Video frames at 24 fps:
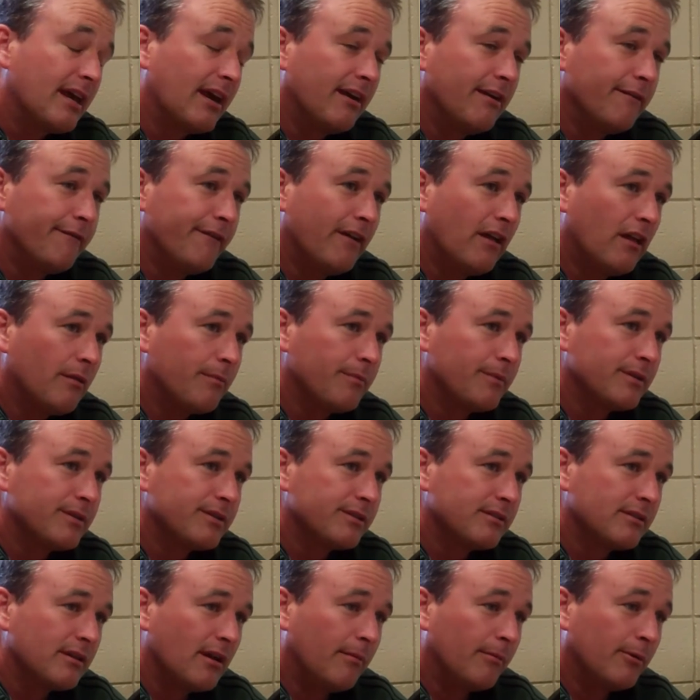got to develop this
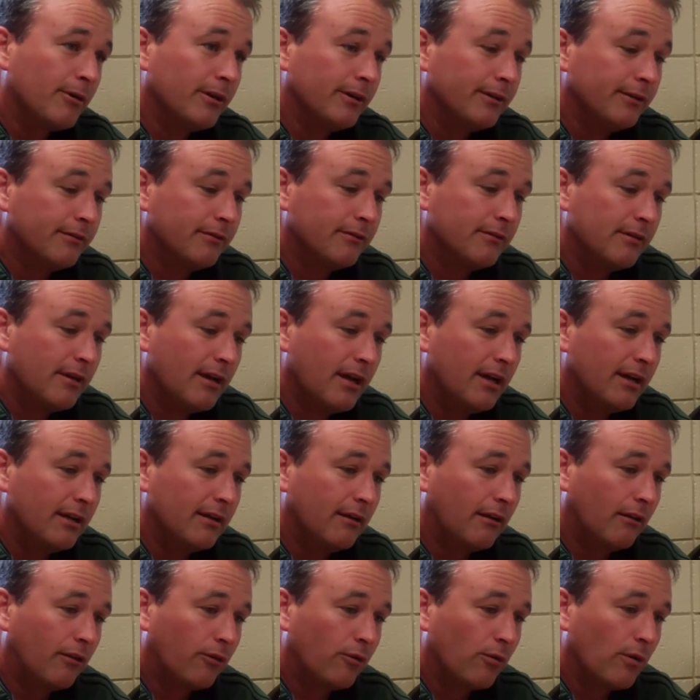summer
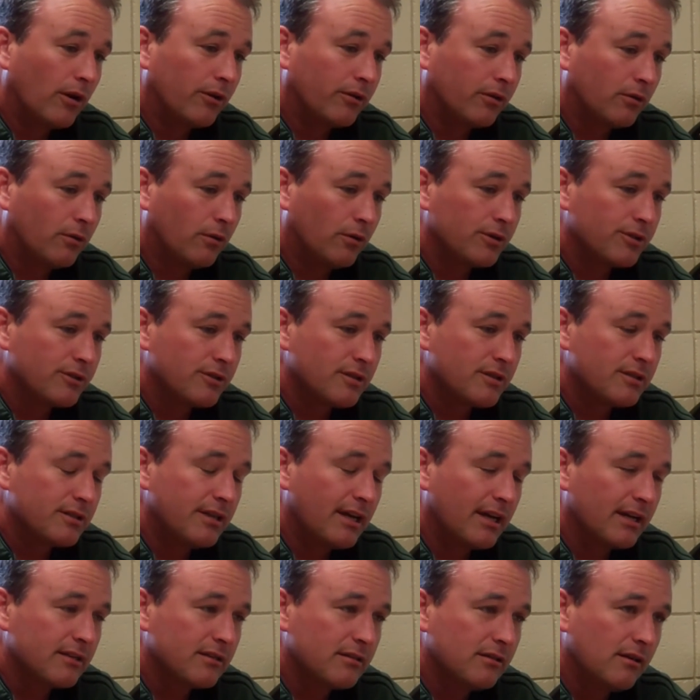and throughout the course of this
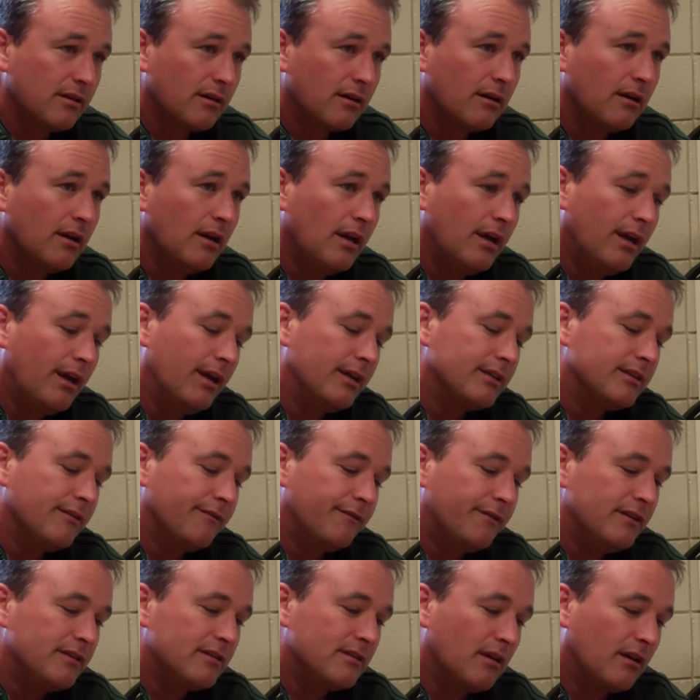next year is
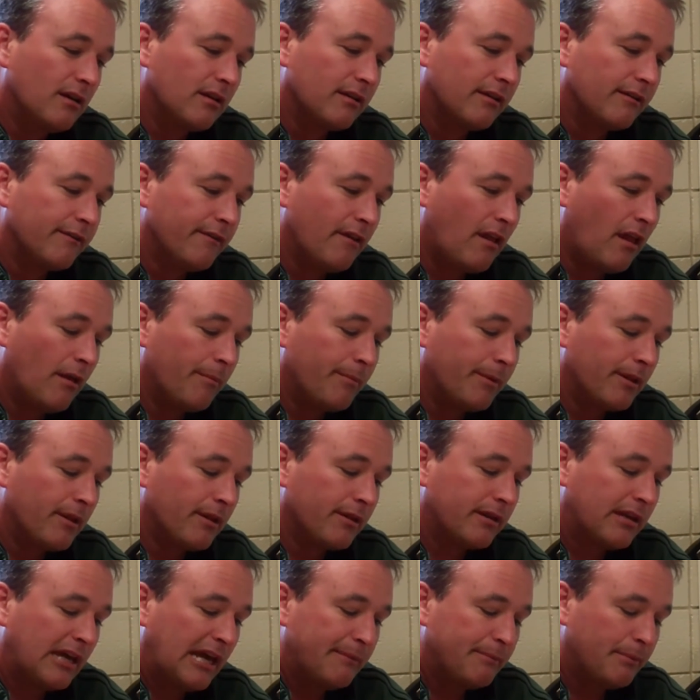if he's going to develop in
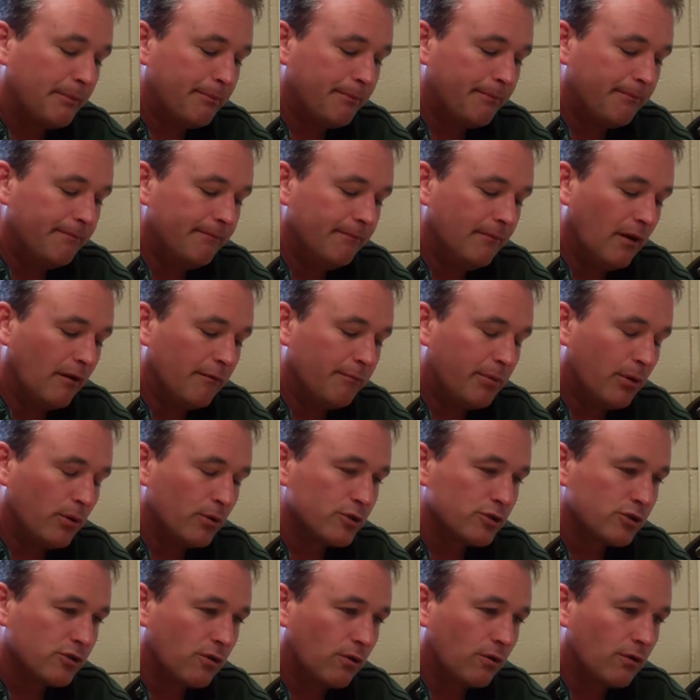the type of
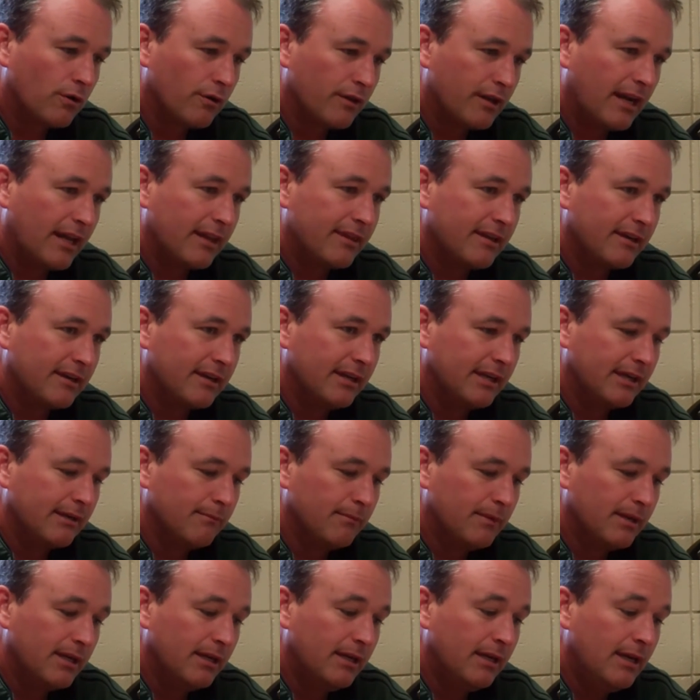post scorer that I think he
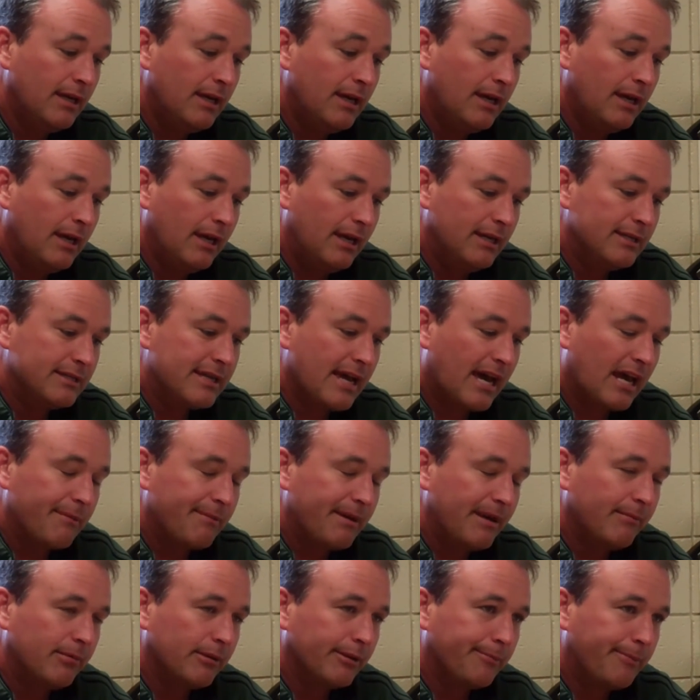can be, he's got to
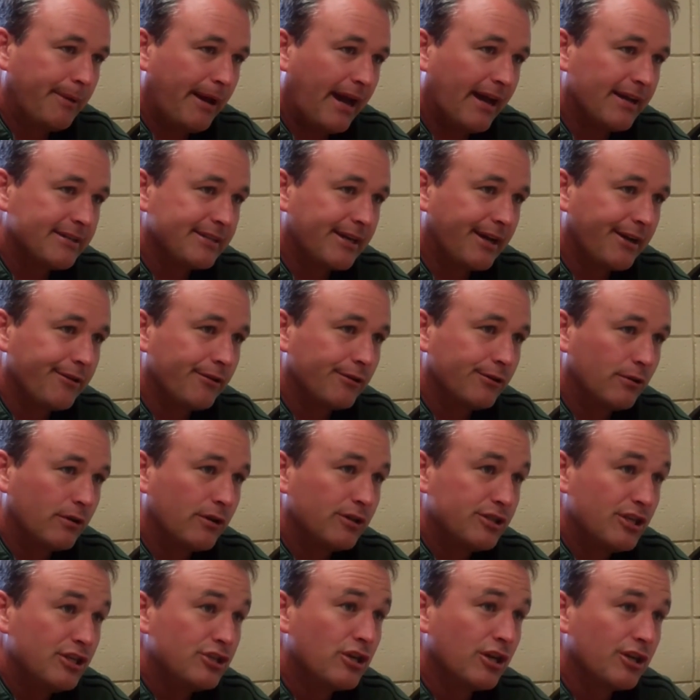be able to pass out of there too,
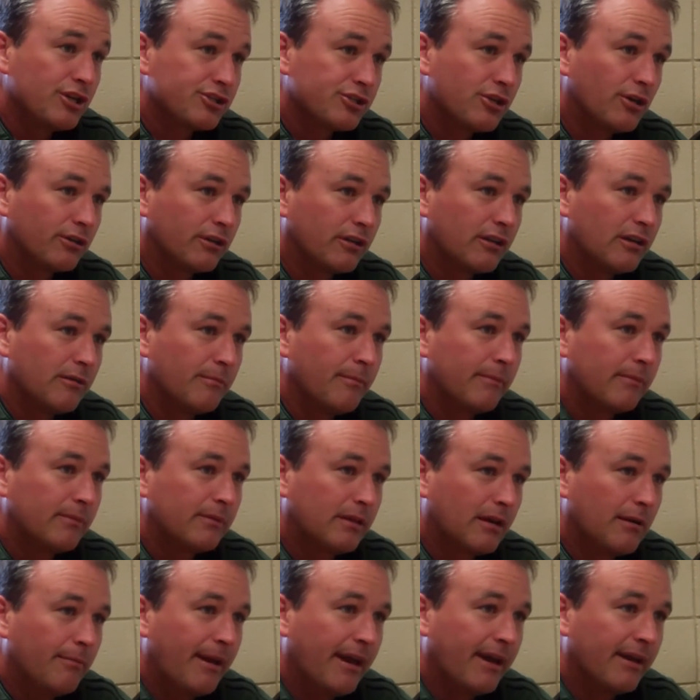because he's going to start to
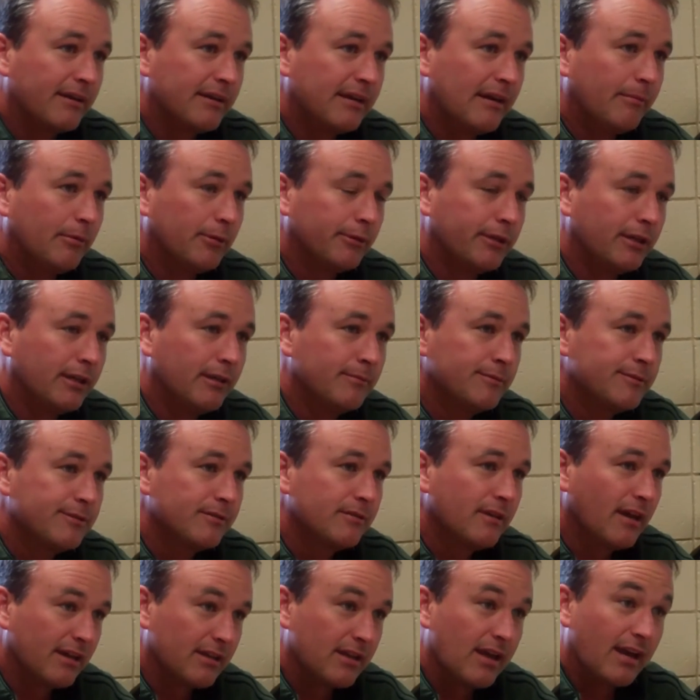command double teams
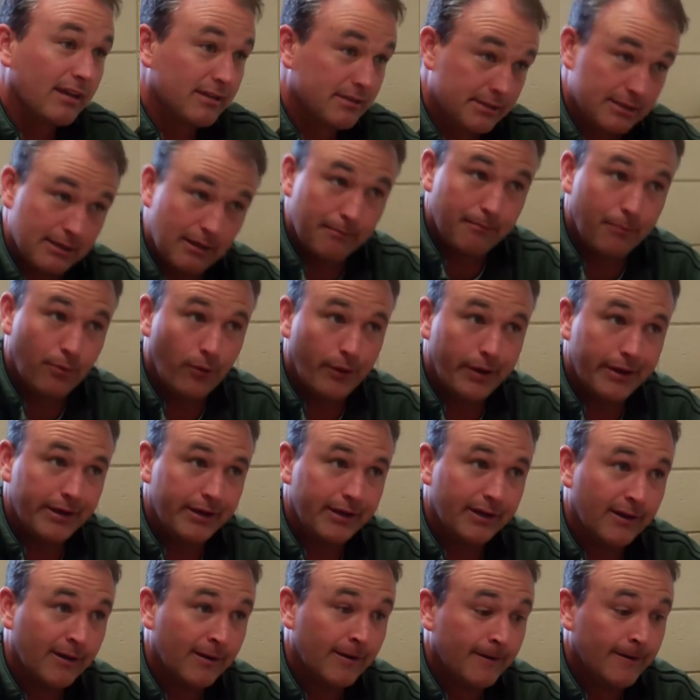at some point
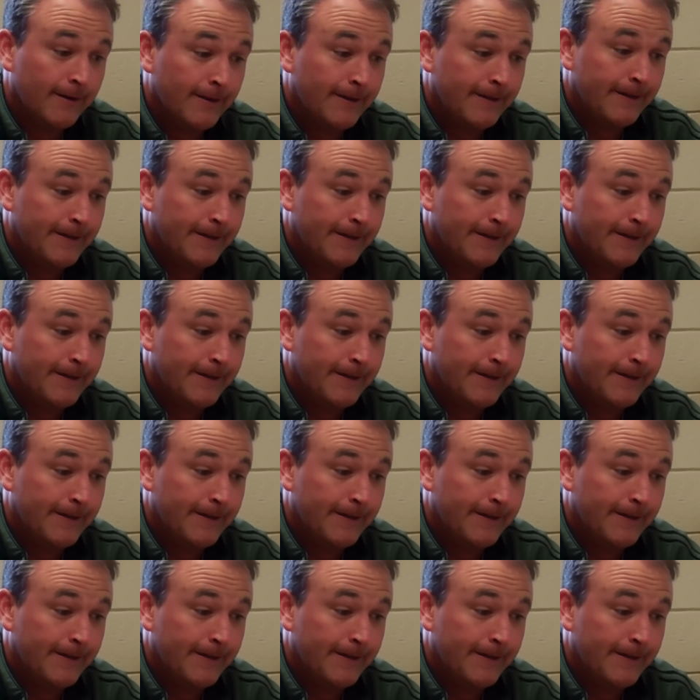here.